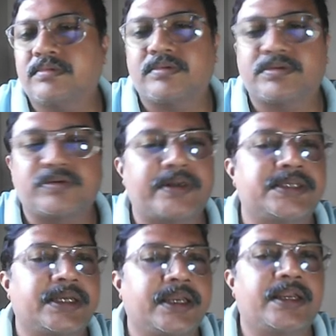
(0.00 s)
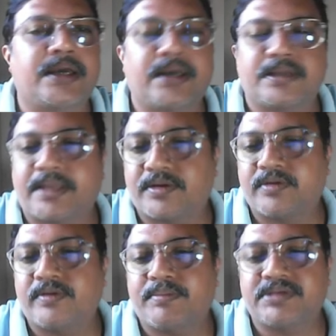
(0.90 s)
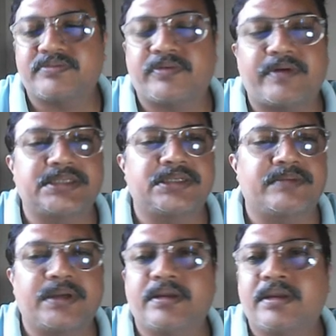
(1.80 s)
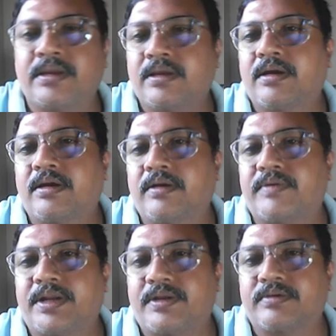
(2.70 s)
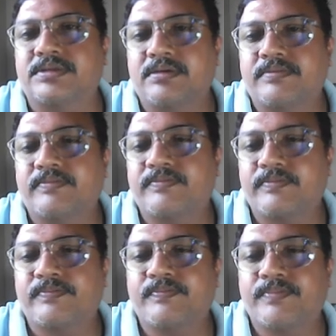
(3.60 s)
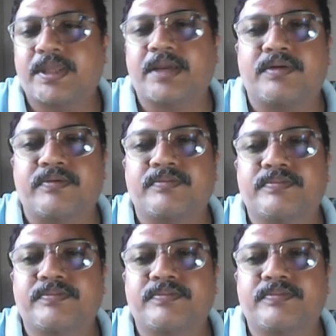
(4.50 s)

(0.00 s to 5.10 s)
So once again, thank you very much for watching my videos. Thank you.